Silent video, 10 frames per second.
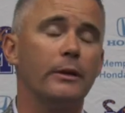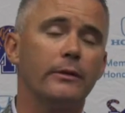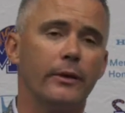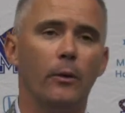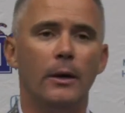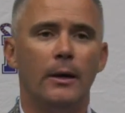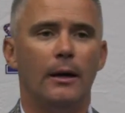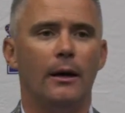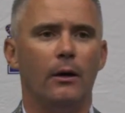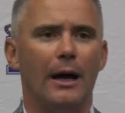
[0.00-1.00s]
And so
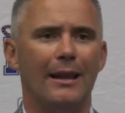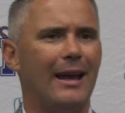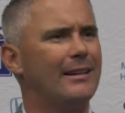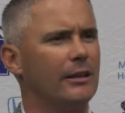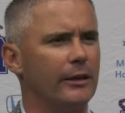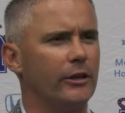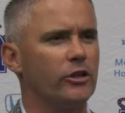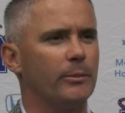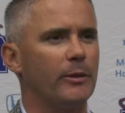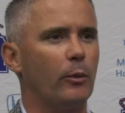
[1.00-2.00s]
I like the
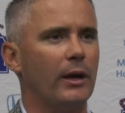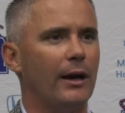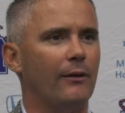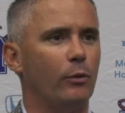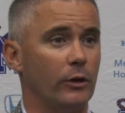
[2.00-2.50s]
leadership that we have.